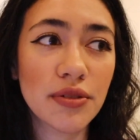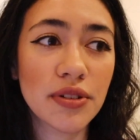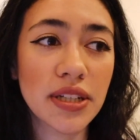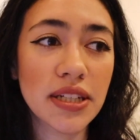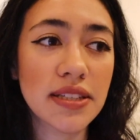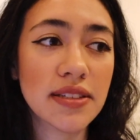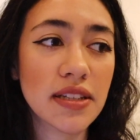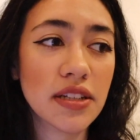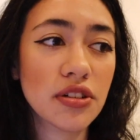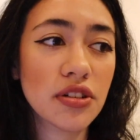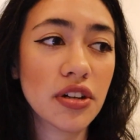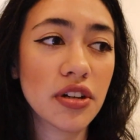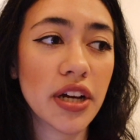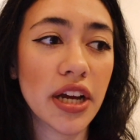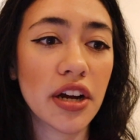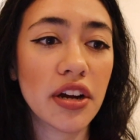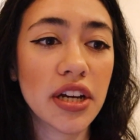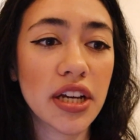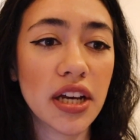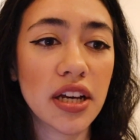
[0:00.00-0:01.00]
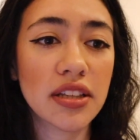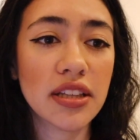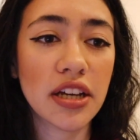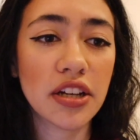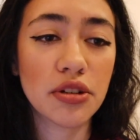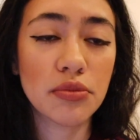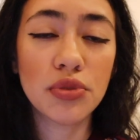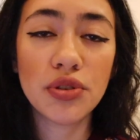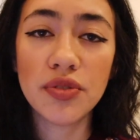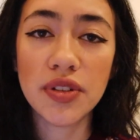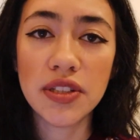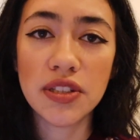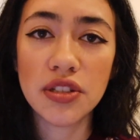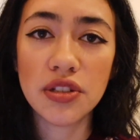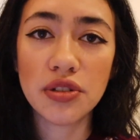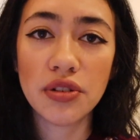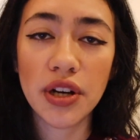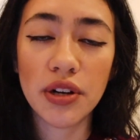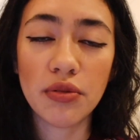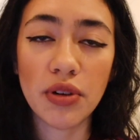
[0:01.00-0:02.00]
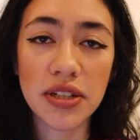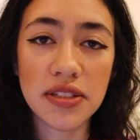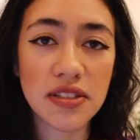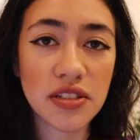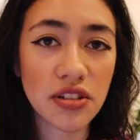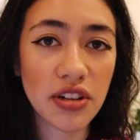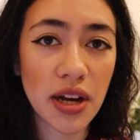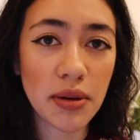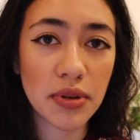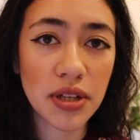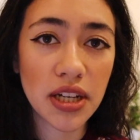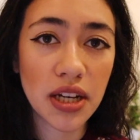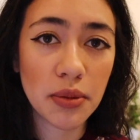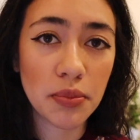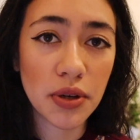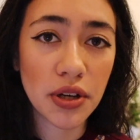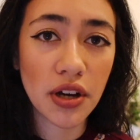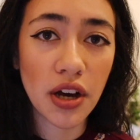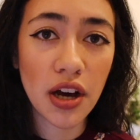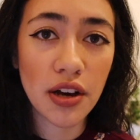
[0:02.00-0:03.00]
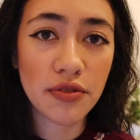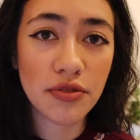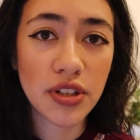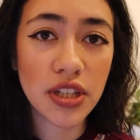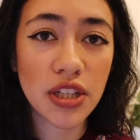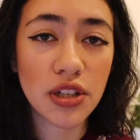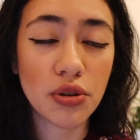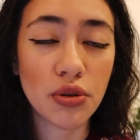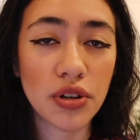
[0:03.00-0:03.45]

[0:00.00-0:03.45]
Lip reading: is in your area that you're moving to and wants to grab a cup of coffee,